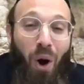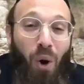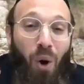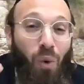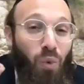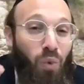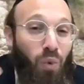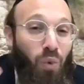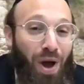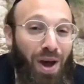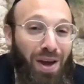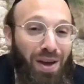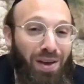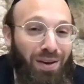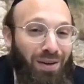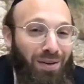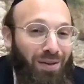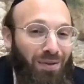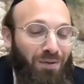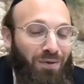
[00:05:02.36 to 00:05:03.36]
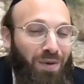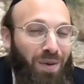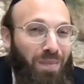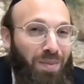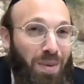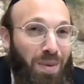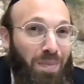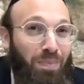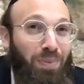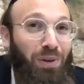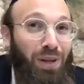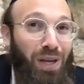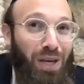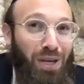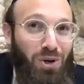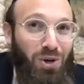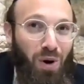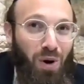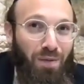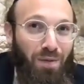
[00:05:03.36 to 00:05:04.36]
away from the
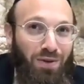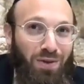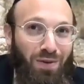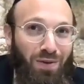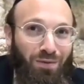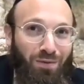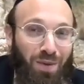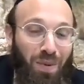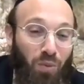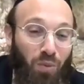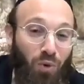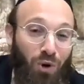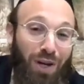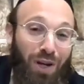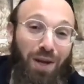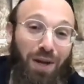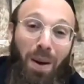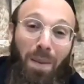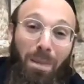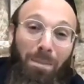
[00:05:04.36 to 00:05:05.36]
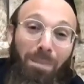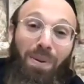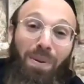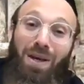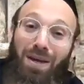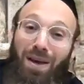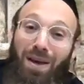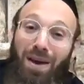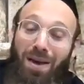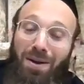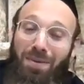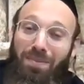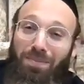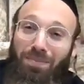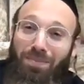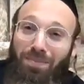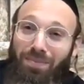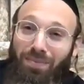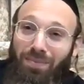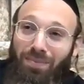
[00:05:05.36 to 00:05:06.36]
playoffs, from winning a big
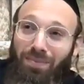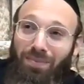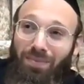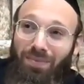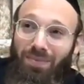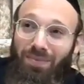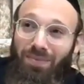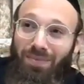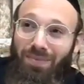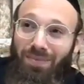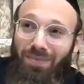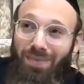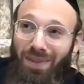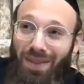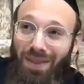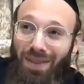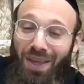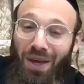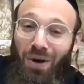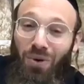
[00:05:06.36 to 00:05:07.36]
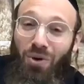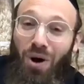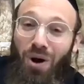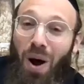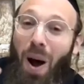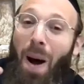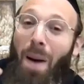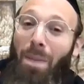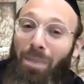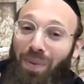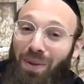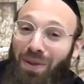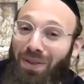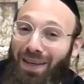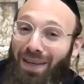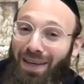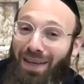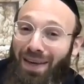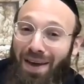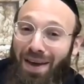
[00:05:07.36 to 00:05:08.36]
game. They were up in
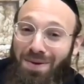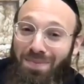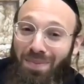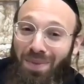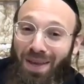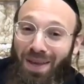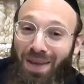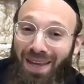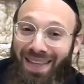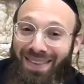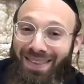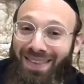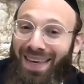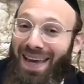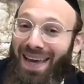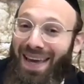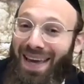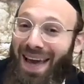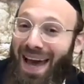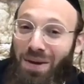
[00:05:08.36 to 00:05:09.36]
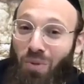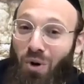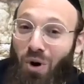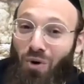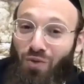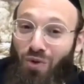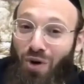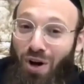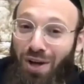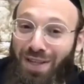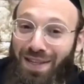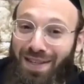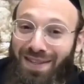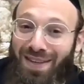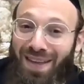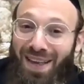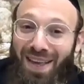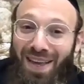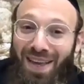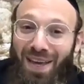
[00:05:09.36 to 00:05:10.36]
the game. They had more
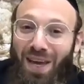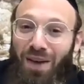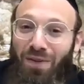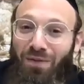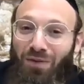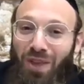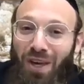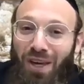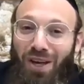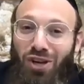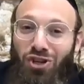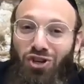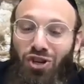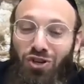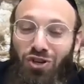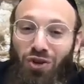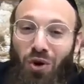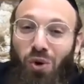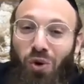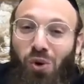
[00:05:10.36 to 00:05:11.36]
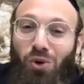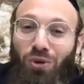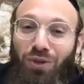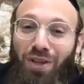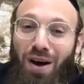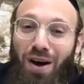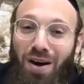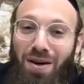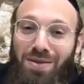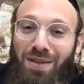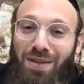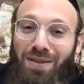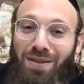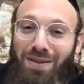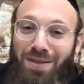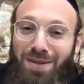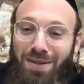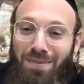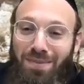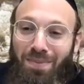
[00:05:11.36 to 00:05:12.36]
runs. If they could just hold the other
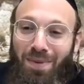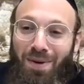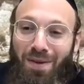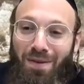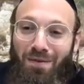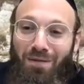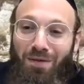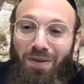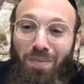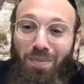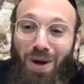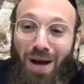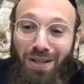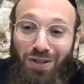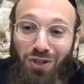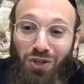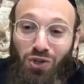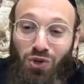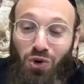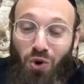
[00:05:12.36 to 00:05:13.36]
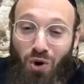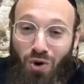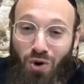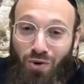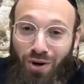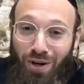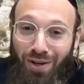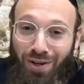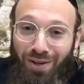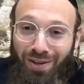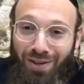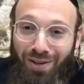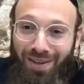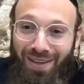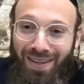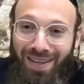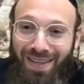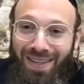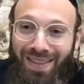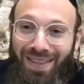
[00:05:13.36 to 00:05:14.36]
team from not scoring,
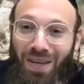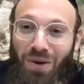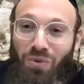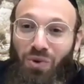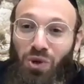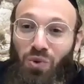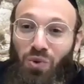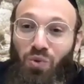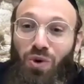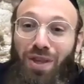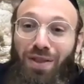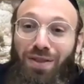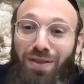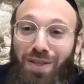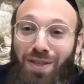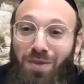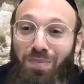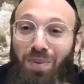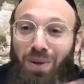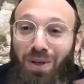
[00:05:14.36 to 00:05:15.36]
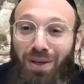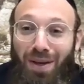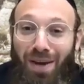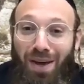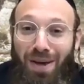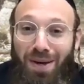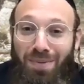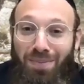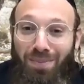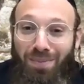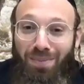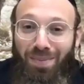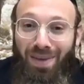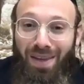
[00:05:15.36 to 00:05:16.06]
they would win this big game.